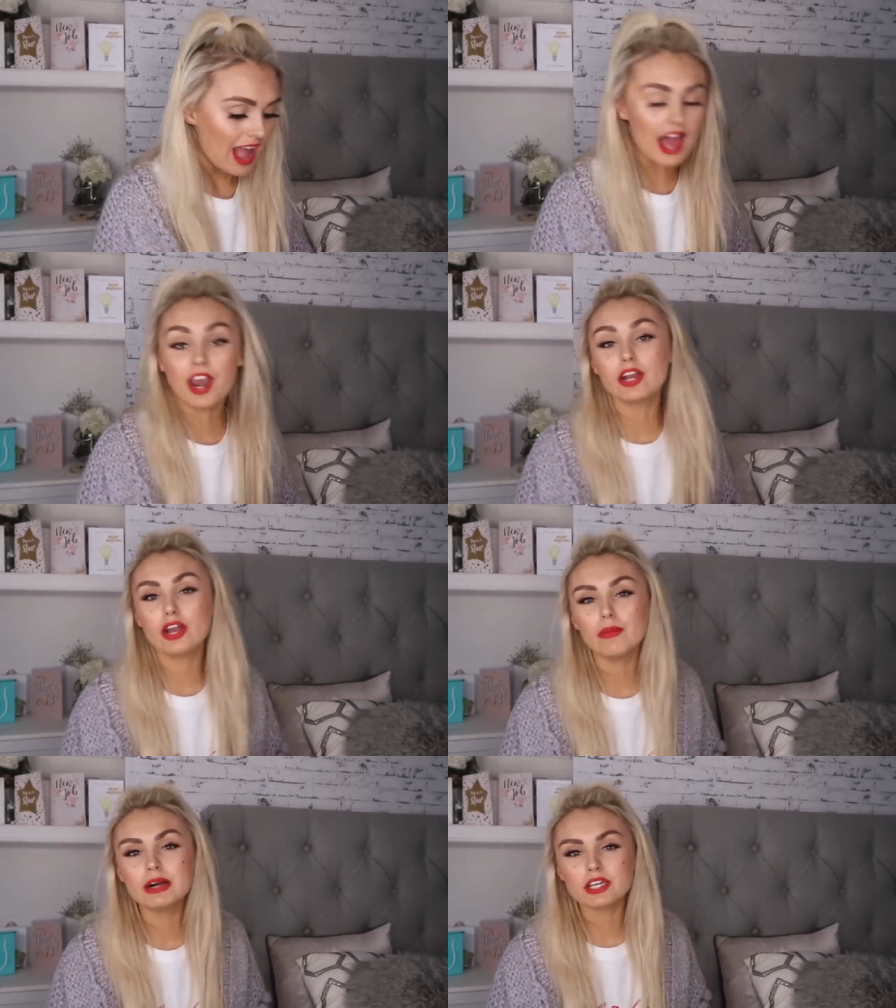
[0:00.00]
and I
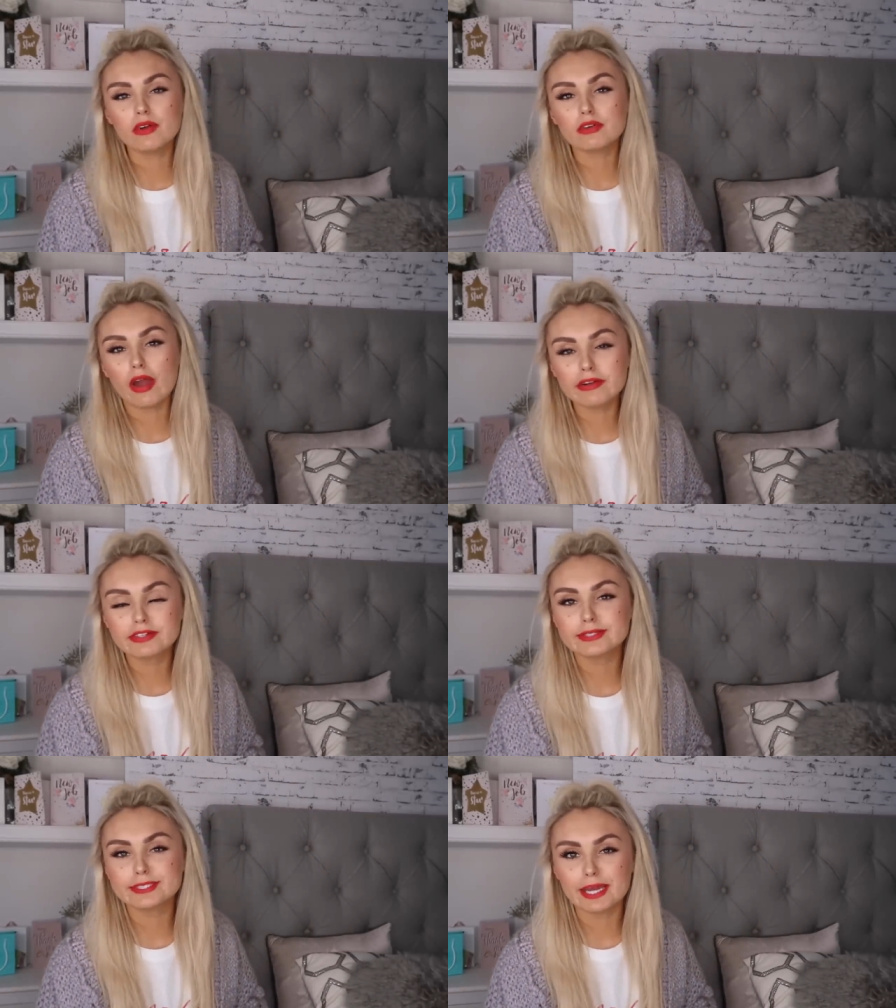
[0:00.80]
know I don't go
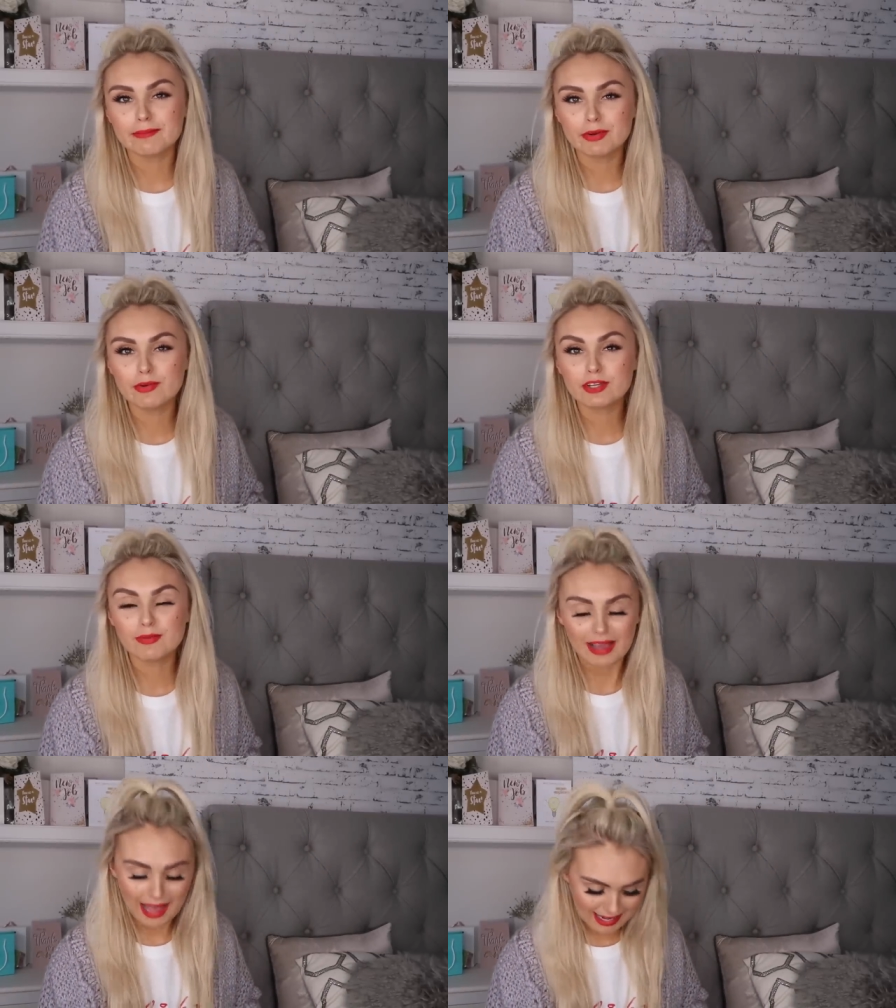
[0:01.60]
to the gym, nor
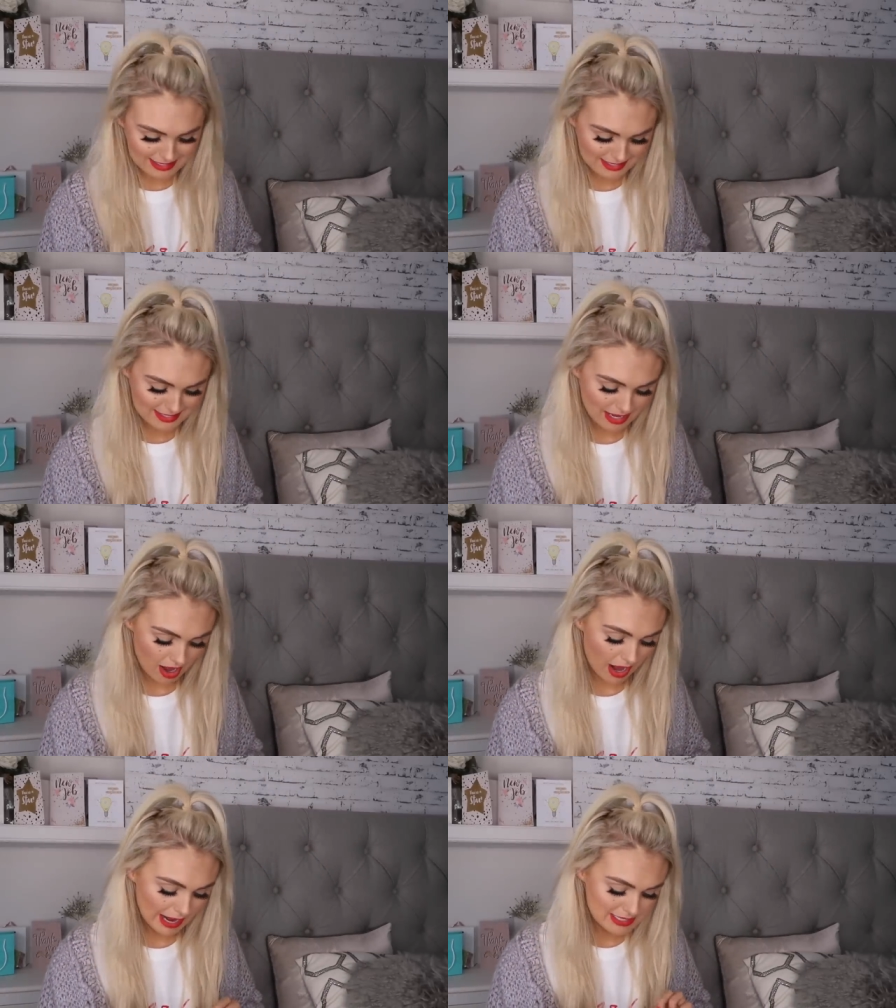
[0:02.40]
do I
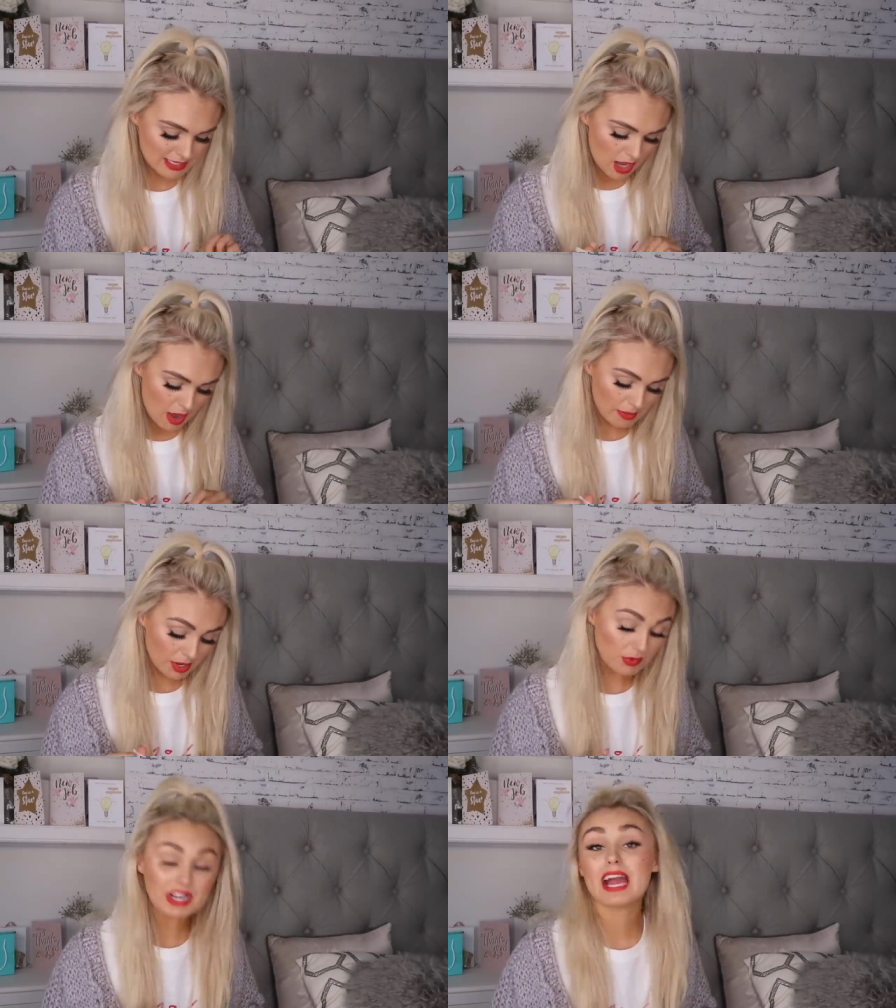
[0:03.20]
exercise,
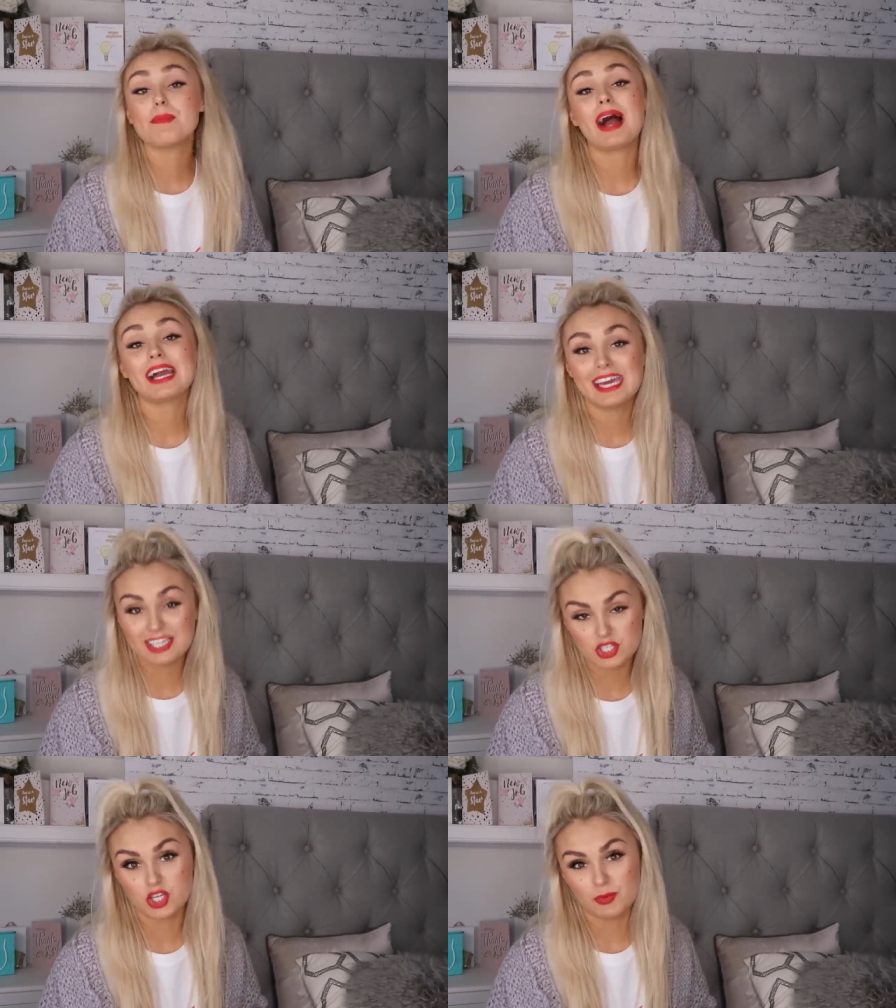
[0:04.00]
but I want to get back
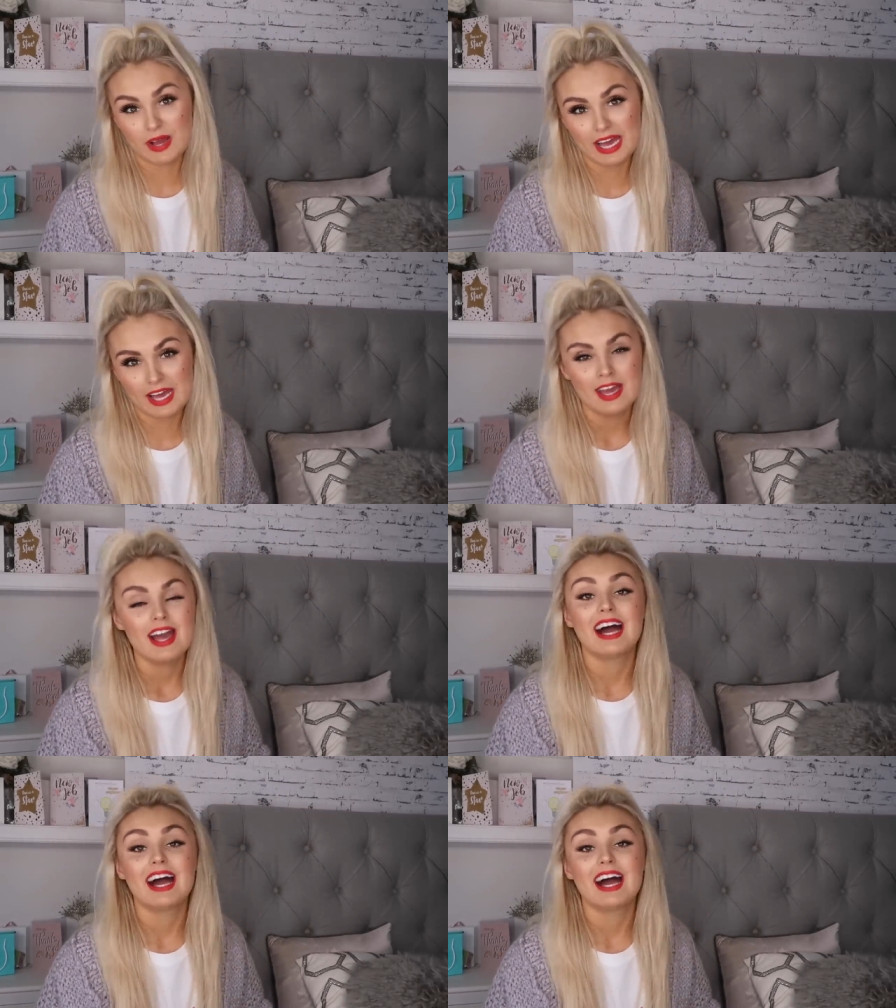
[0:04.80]
into it.